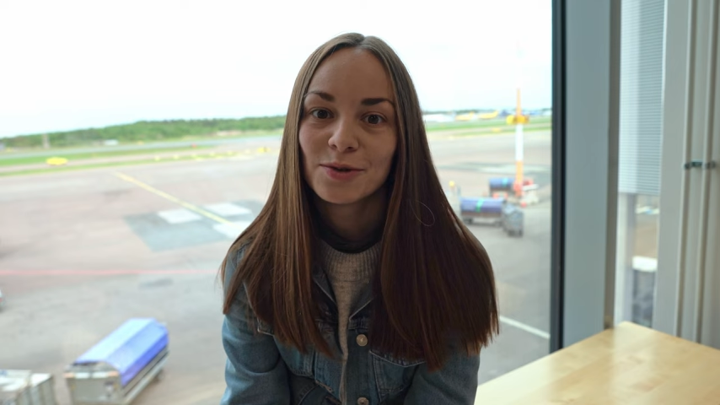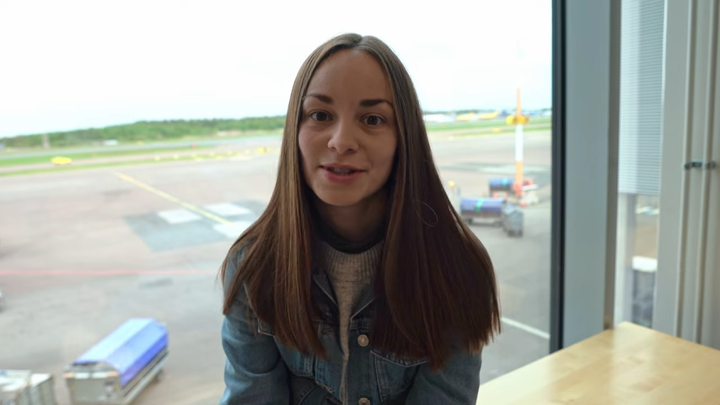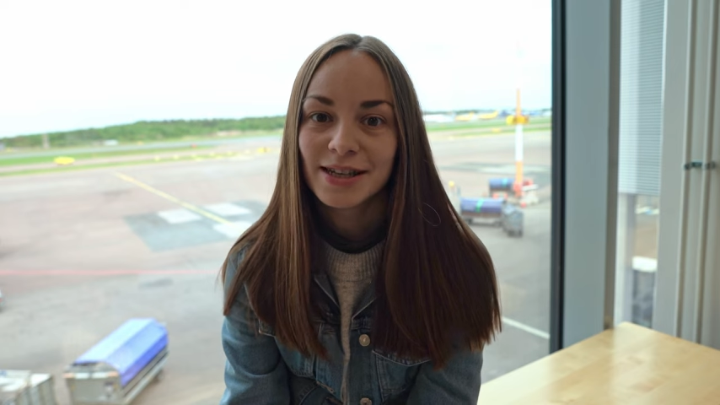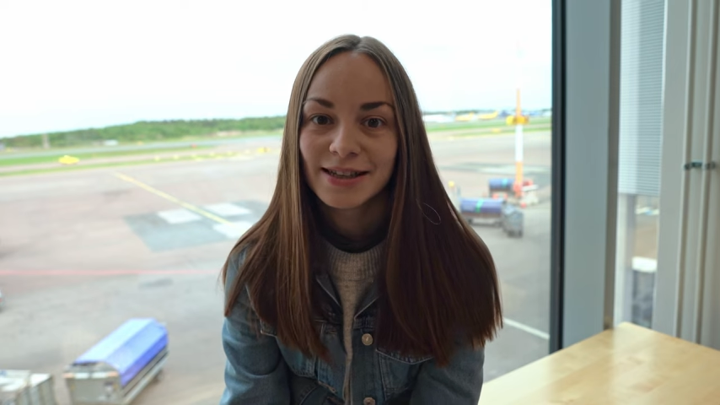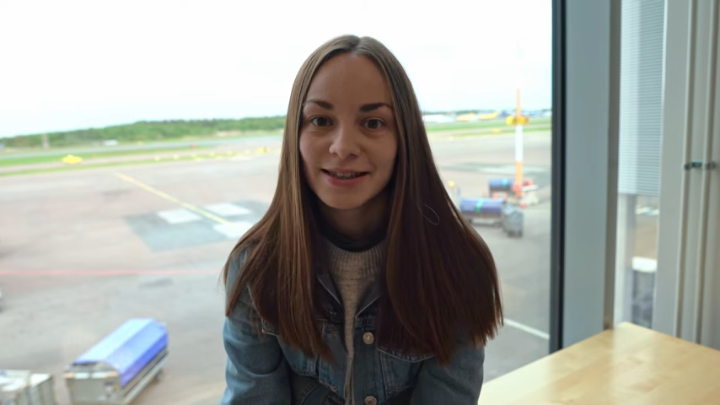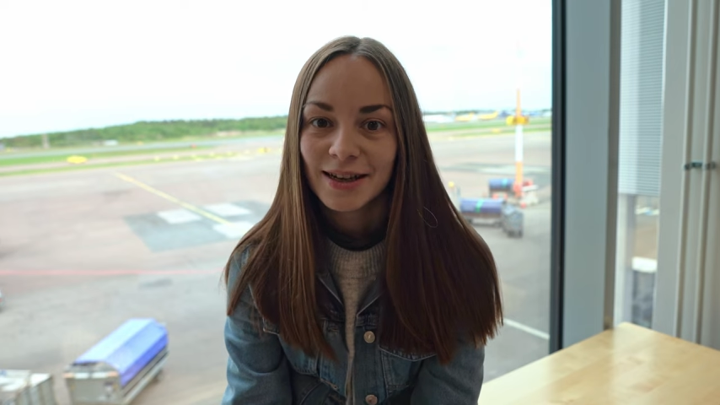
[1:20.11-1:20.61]
was
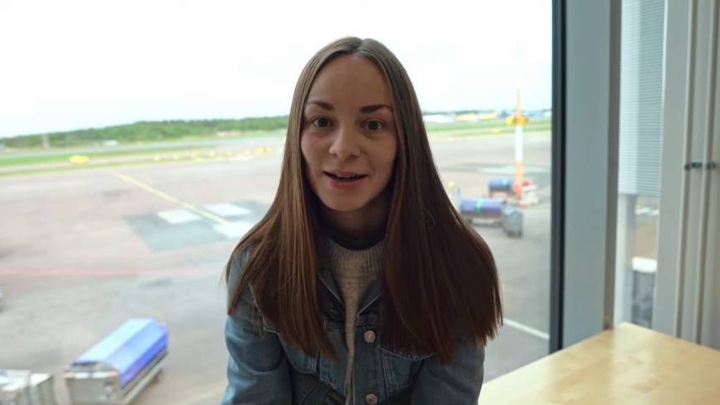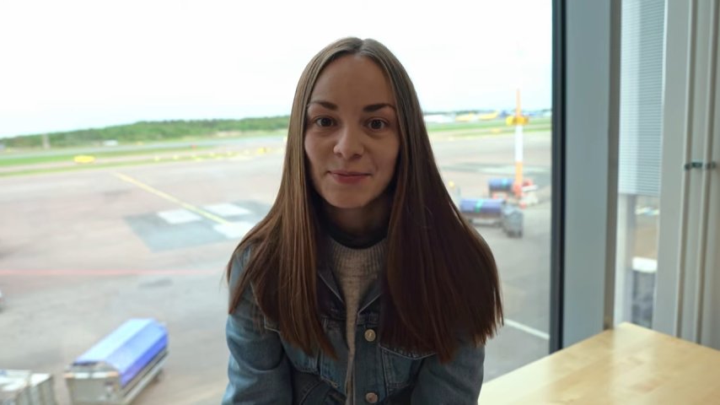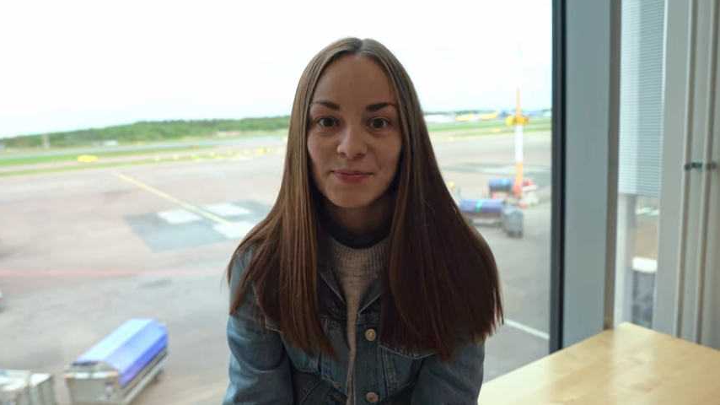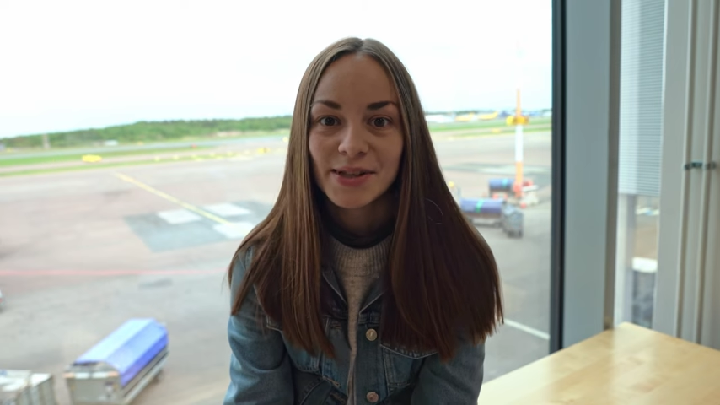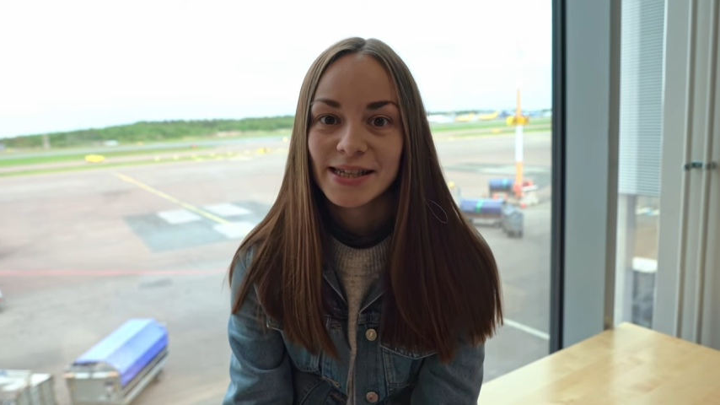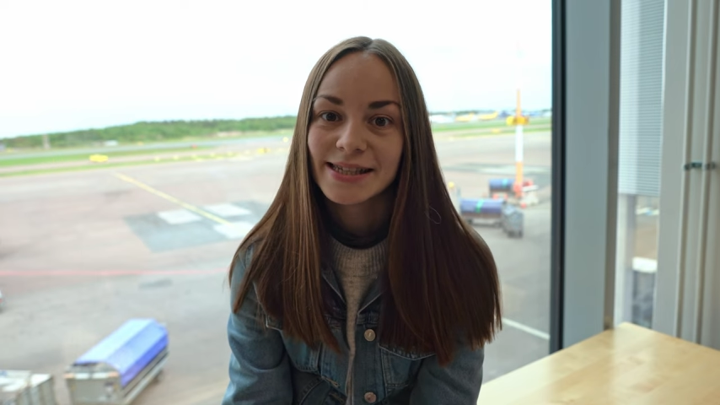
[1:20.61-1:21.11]
at
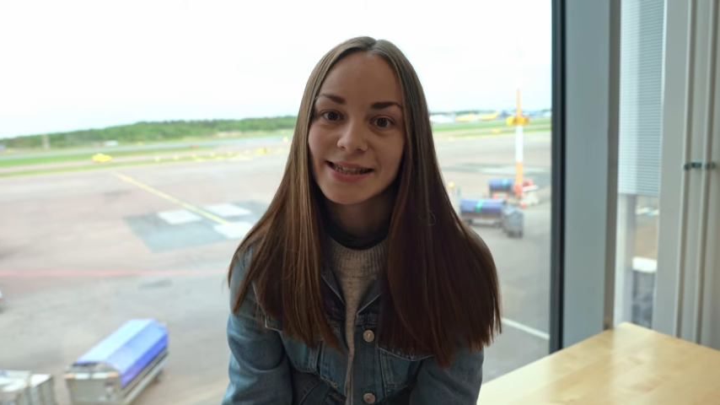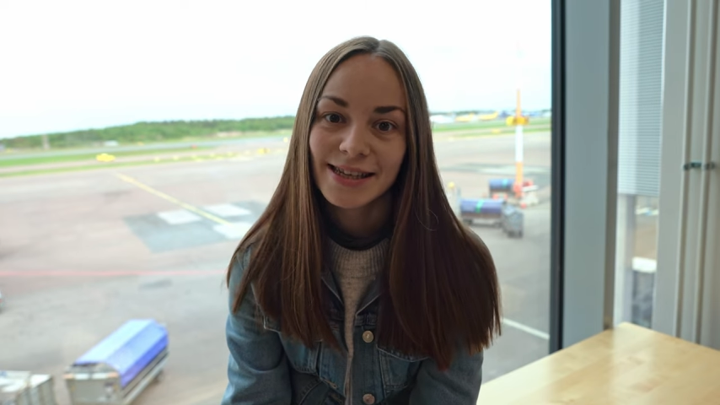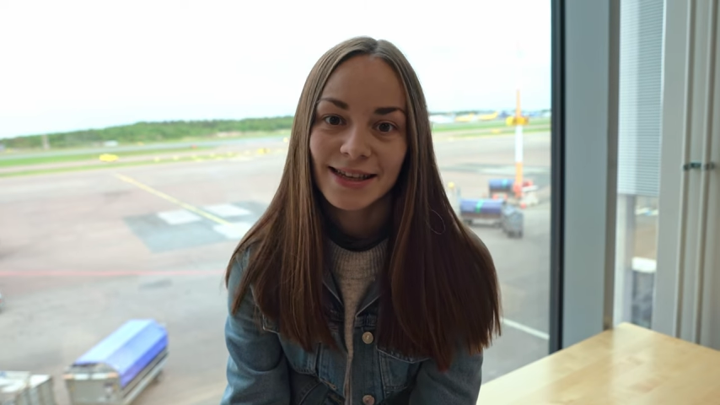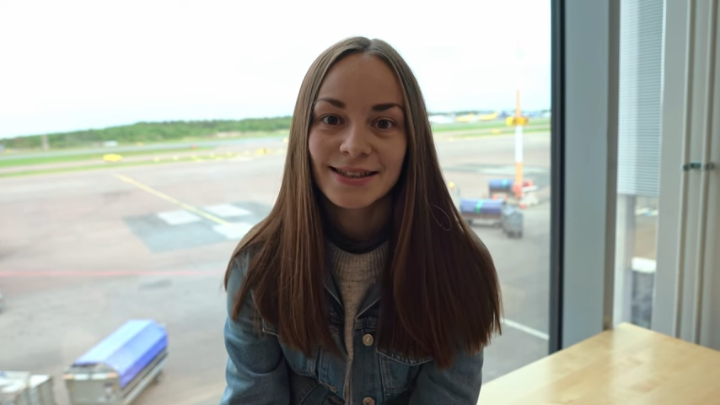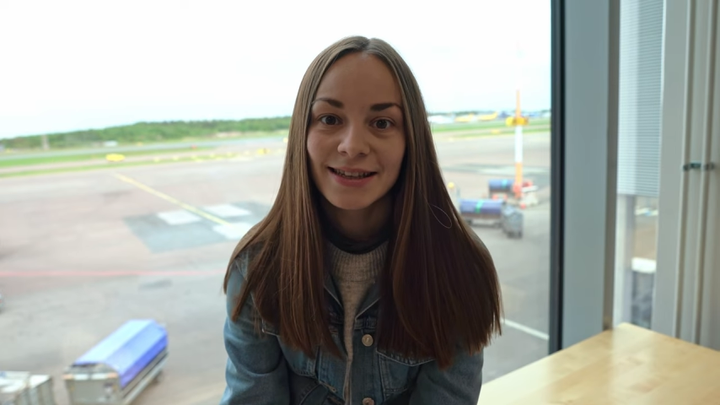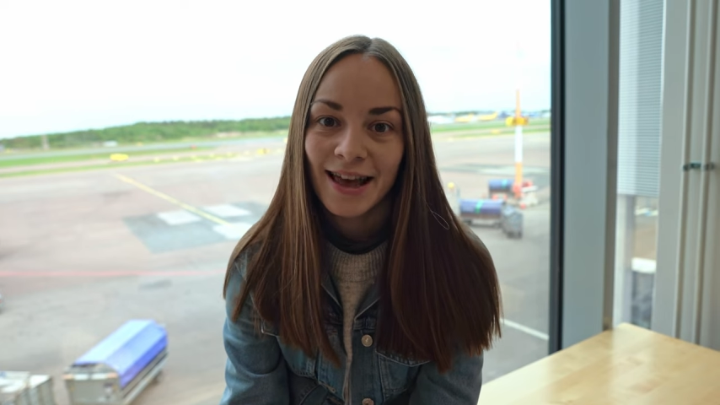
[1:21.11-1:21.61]

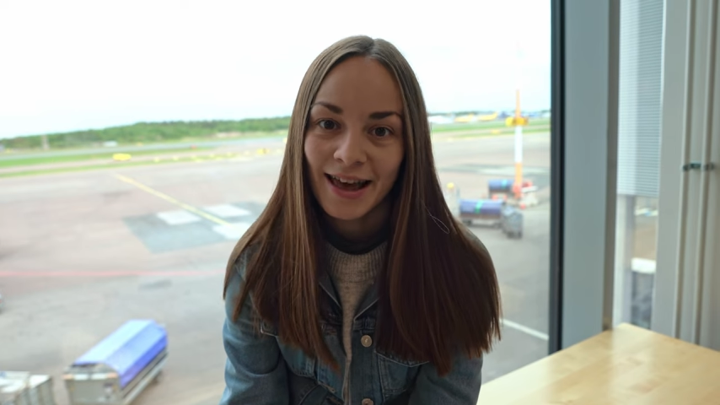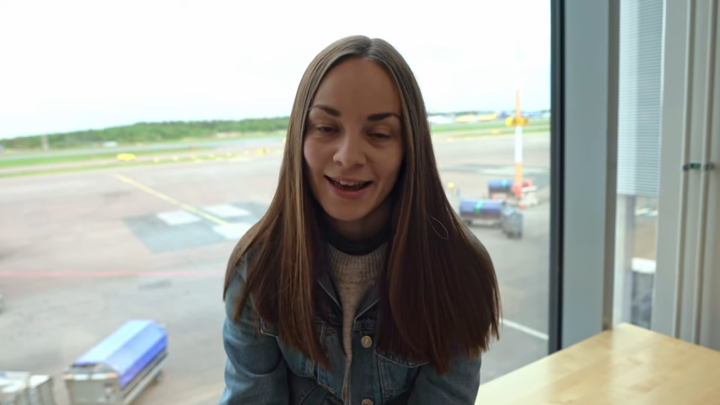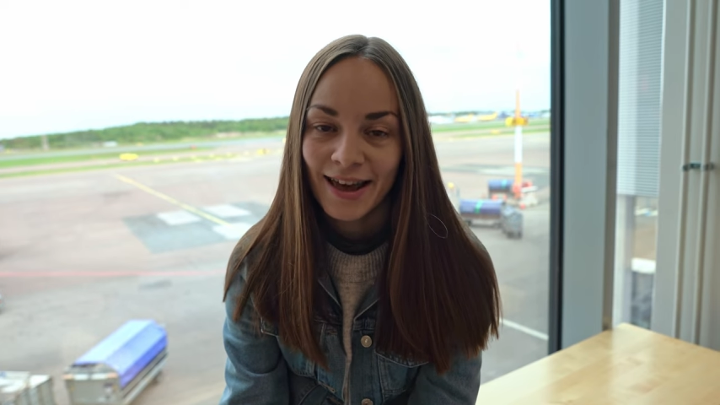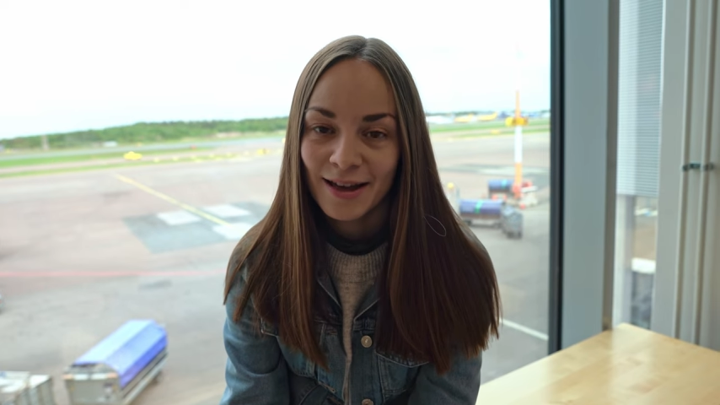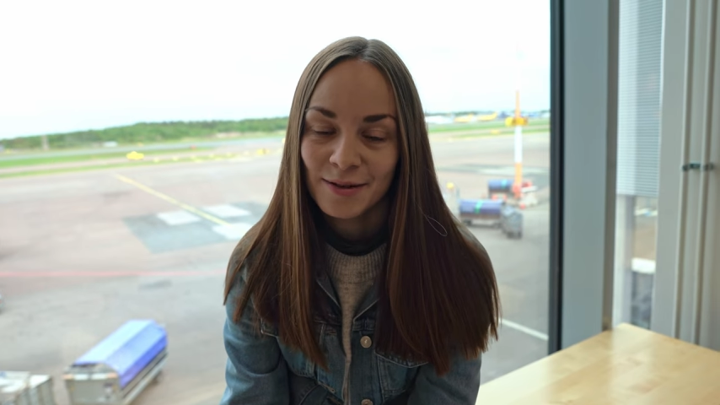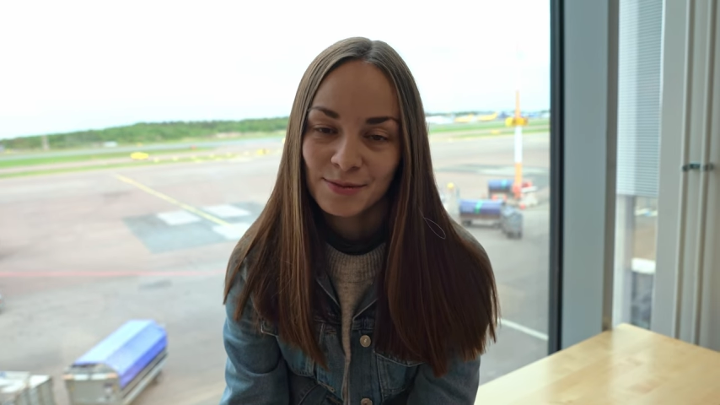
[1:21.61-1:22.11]
6
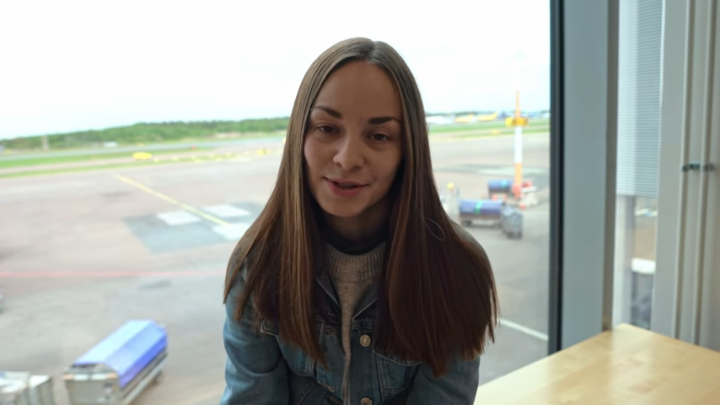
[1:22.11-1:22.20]
a.m.